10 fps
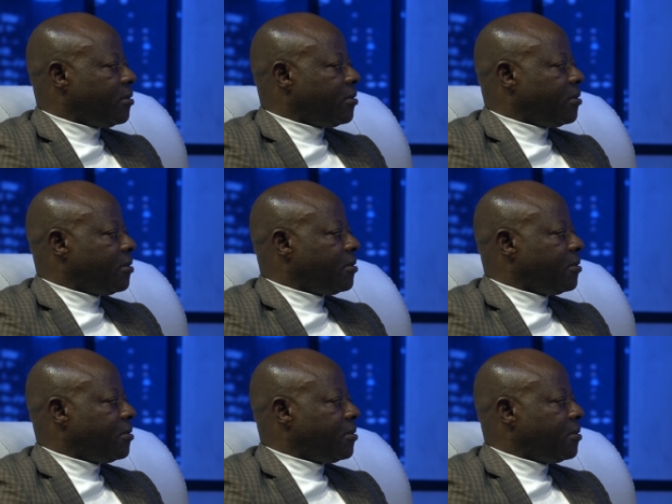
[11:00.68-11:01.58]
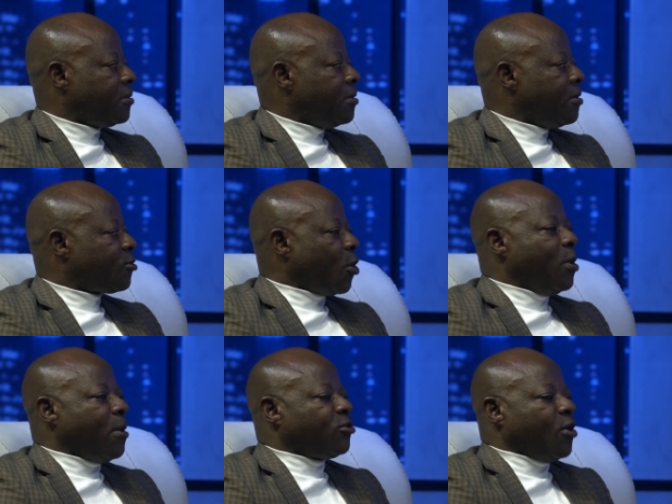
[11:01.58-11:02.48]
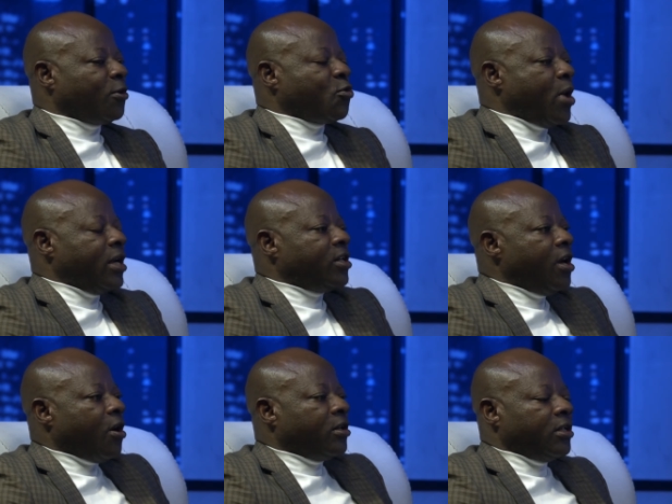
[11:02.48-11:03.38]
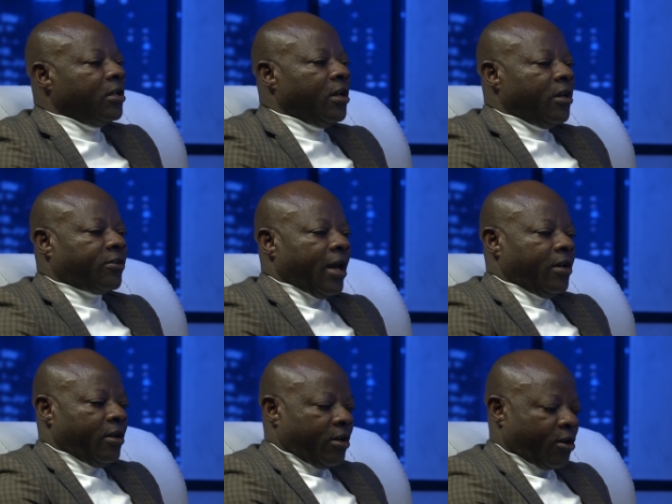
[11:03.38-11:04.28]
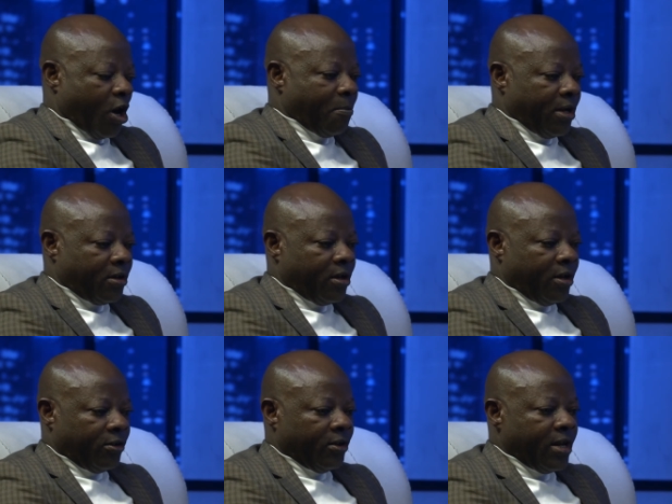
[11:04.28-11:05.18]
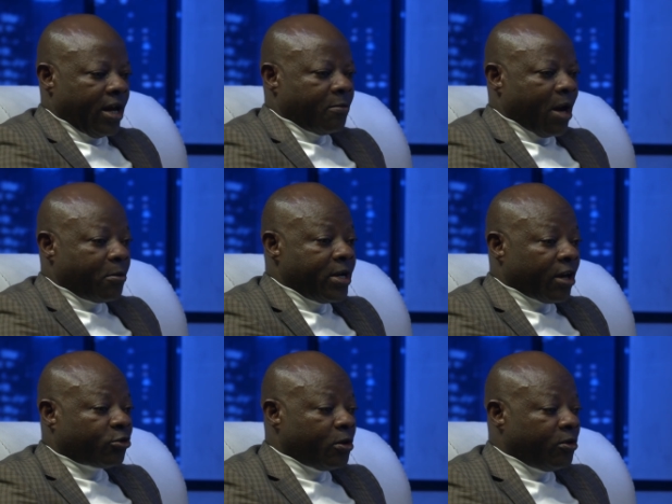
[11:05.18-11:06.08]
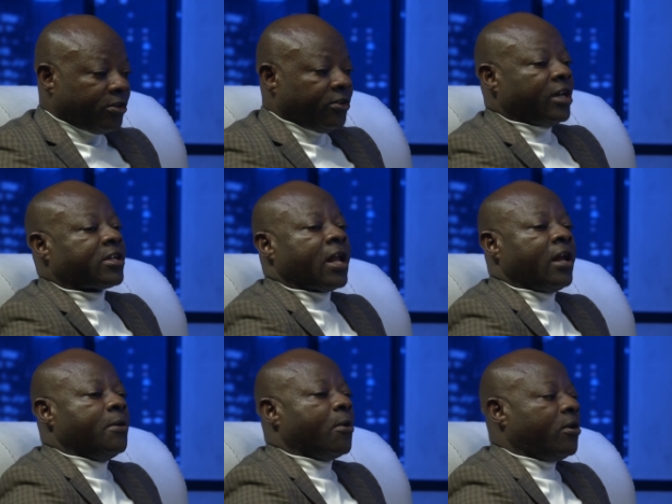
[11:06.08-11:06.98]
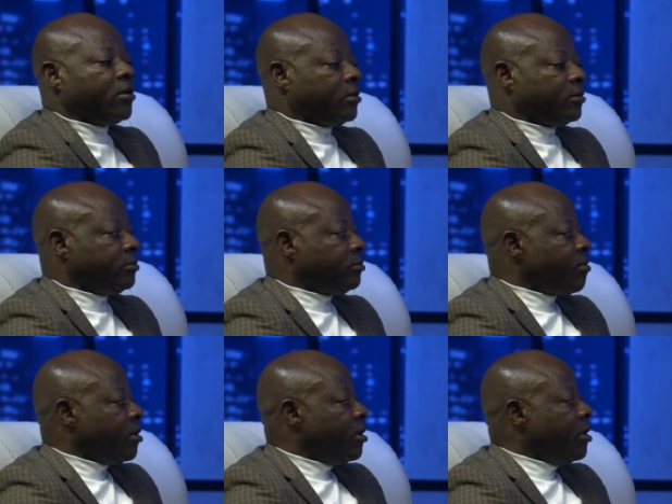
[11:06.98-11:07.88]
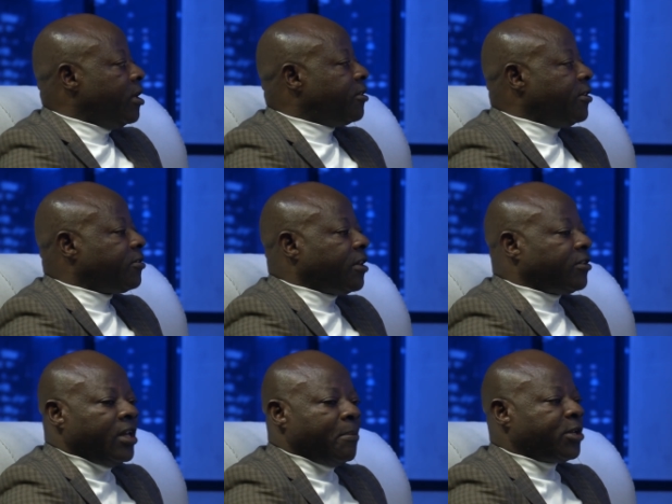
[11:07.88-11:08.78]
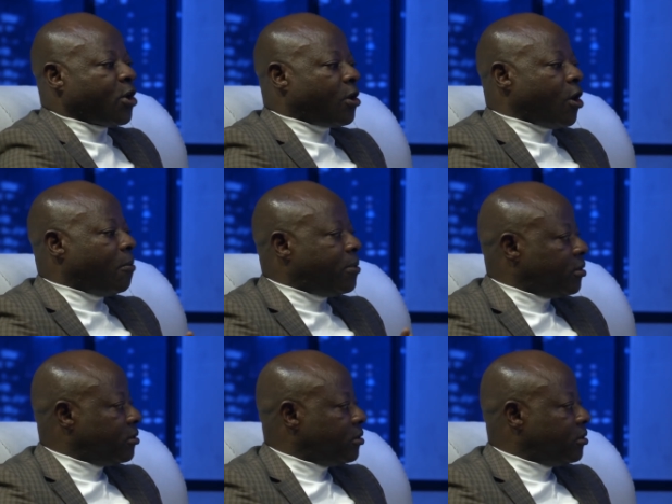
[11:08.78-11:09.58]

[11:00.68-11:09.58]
All right. So we must not wait until he said clubbing. Is it there in the Bible? He has told you six days shall that labor. Okay. In the six days, he didn't mention club.